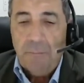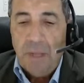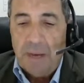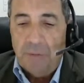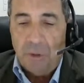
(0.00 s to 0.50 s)

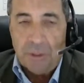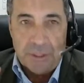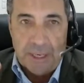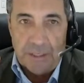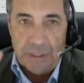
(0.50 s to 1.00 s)
have a look at,
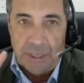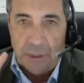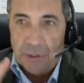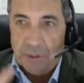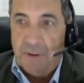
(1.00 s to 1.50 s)
say,
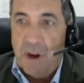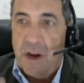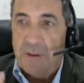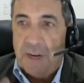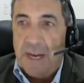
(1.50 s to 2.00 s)
sections
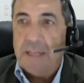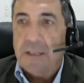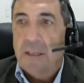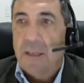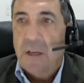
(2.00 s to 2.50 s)
5 and 8
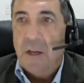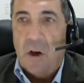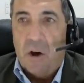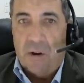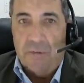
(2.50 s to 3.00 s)

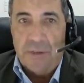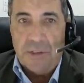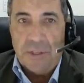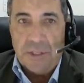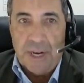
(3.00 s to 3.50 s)
of the
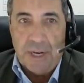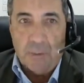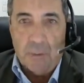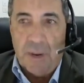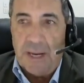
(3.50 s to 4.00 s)

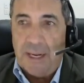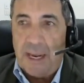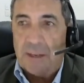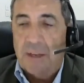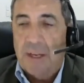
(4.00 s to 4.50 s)
Sustainable Planning
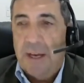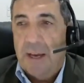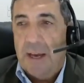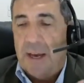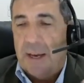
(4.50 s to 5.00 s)
Act,
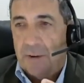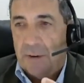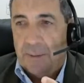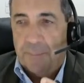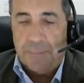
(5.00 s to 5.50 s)
and
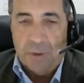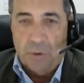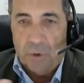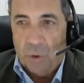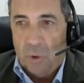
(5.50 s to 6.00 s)

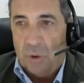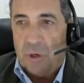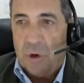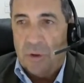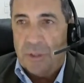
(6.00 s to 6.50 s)
you'll recall the
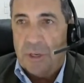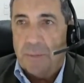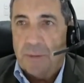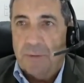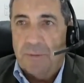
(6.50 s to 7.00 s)

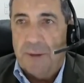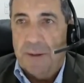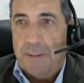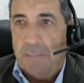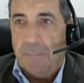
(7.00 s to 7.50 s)
concepts of
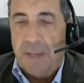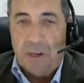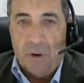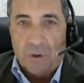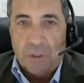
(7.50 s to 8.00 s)

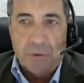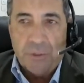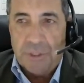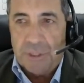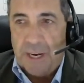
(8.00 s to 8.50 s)
ecological
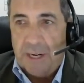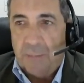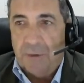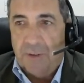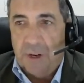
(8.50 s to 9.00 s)

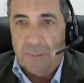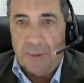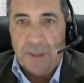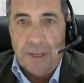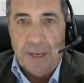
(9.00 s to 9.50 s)
sustainable
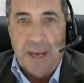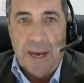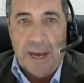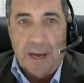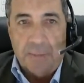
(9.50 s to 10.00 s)
development
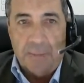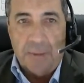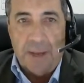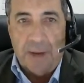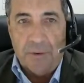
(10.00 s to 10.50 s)

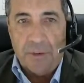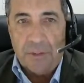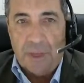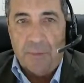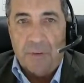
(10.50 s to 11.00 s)
and
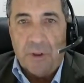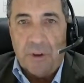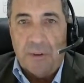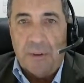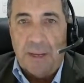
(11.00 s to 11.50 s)
some of
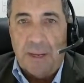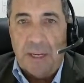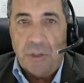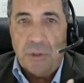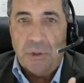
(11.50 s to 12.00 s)
the
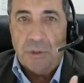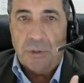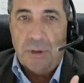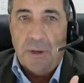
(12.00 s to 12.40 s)
issues